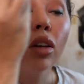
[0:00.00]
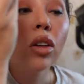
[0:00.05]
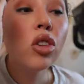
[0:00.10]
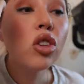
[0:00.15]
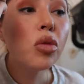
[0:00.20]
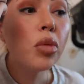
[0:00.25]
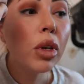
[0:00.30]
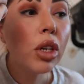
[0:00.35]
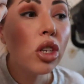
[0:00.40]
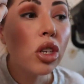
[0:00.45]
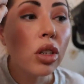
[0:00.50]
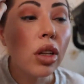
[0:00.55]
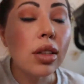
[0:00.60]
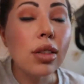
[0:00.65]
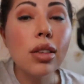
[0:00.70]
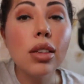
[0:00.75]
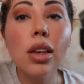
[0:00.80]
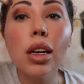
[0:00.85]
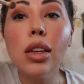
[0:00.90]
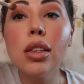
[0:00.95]
Just make sure
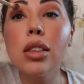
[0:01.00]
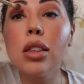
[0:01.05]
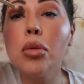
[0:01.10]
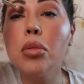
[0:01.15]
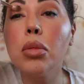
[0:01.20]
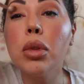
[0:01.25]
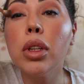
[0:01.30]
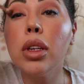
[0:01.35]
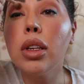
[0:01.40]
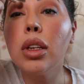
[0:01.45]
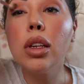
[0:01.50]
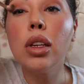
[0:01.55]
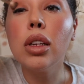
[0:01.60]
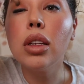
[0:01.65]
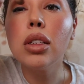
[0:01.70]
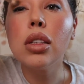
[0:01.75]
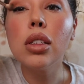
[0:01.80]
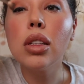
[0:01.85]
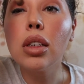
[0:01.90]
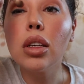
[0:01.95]
that's nice and blended
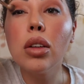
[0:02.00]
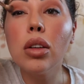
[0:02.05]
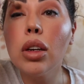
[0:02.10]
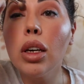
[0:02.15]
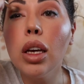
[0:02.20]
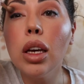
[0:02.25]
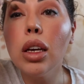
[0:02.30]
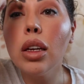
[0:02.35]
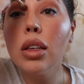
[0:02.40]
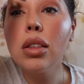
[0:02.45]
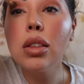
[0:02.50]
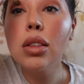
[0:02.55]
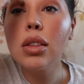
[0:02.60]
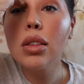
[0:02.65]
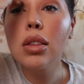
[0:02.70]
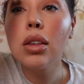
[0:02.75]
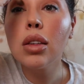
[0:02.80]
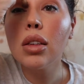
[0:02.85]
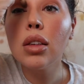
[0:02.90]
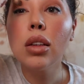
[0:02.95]
into the
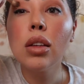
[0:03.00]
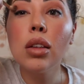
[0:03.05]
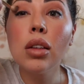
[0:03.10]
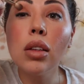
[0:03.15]
crease.